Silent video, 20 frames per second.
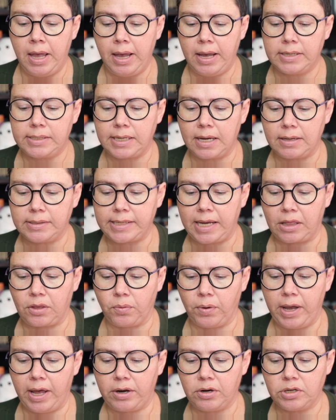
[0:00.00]
Until day
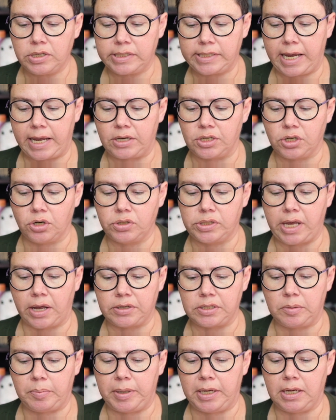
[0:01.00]
310 turns
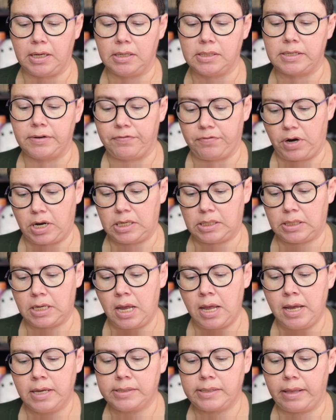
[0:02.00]
out to be different.
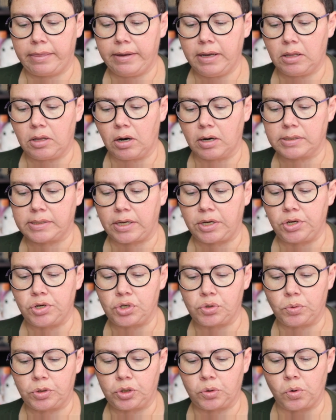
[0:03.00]
Suddenly, Clark's
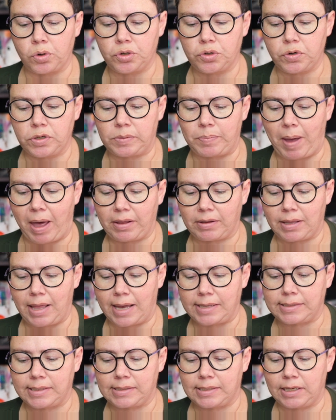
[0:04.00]
unusual torturous math
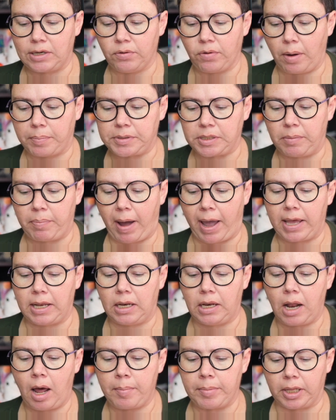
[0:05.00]
class is interrupted by an
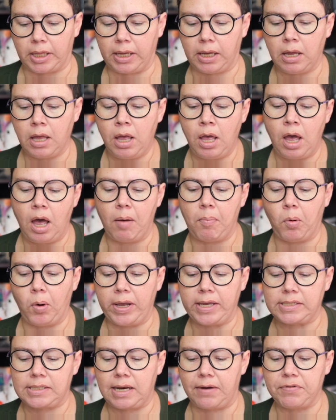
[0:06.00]
anomaly, a boy
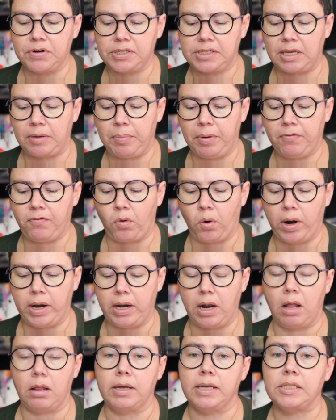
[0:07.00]
he's never seen before
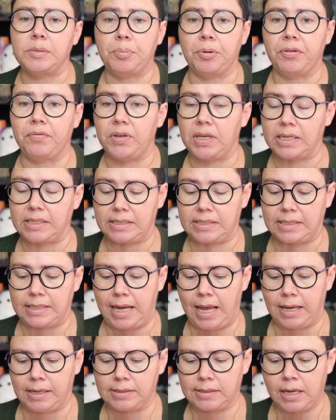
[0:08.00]
in all his previous
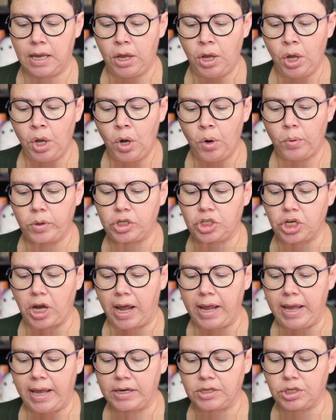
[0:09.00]
todays. When
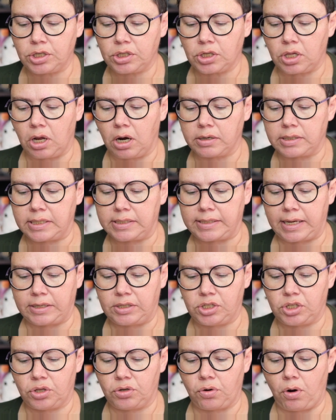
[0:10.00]
shy, anxious Clark
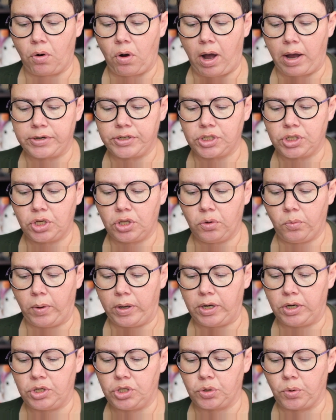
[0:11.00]
decides to throw caution to the
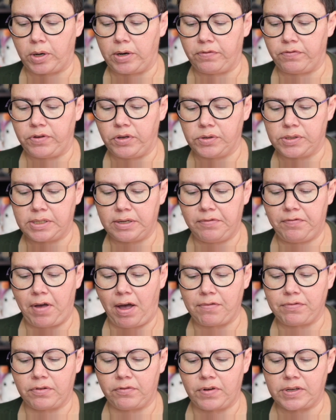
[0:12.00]
wind and join effusive,
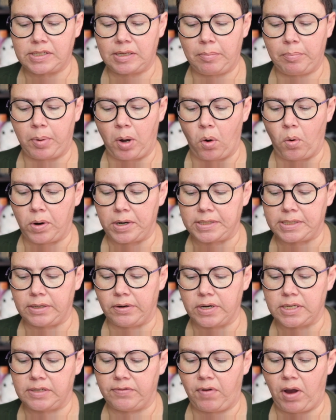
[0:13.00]
effervescent Bo on a
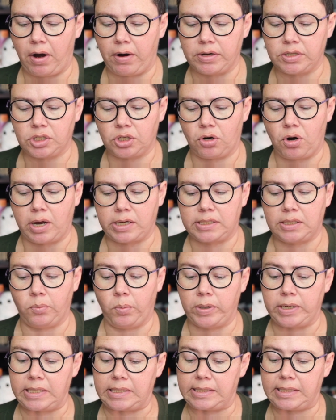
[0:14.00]
series of errands across the
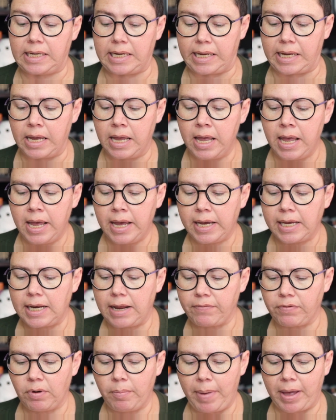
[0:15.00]
Windy City, he
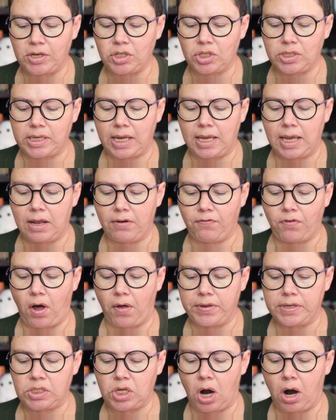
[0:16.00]
never imagines that he could fall
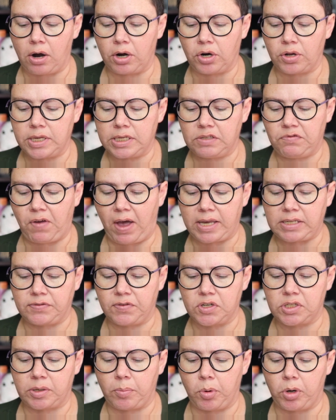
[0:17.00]
this hard or this fast
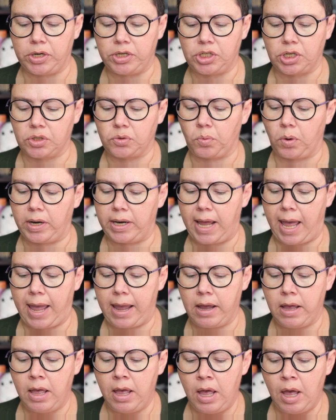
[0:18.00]
for someone in just one
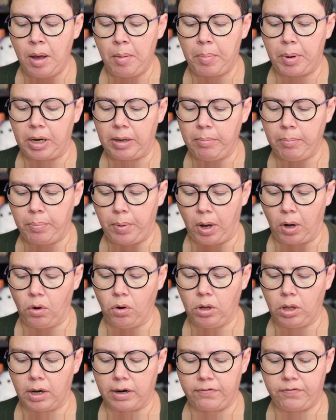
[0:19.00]
day. But in Bo,
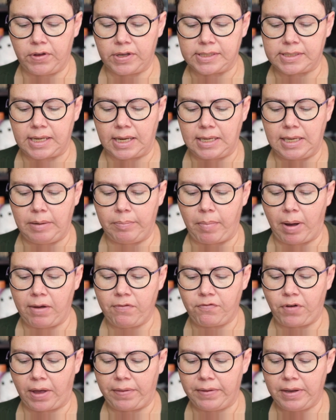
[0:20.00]
Clark feels like he
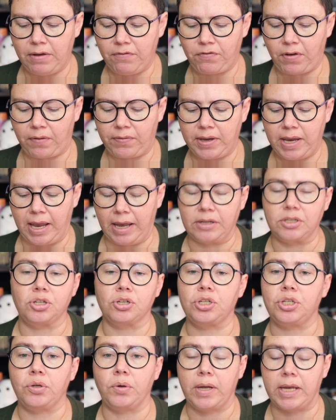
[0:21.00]
might finally have found the
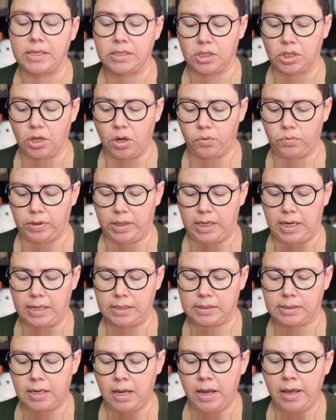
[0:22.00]
answer to his
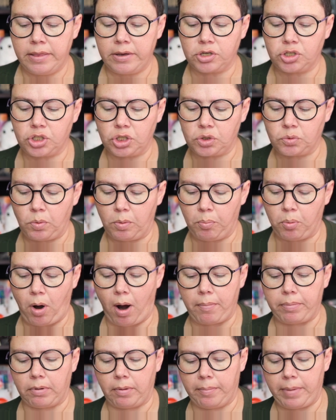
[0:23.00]
loneliness. There's just one
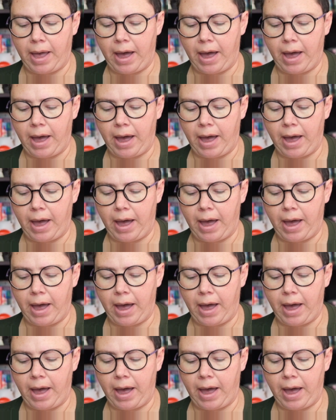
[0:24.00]
problem.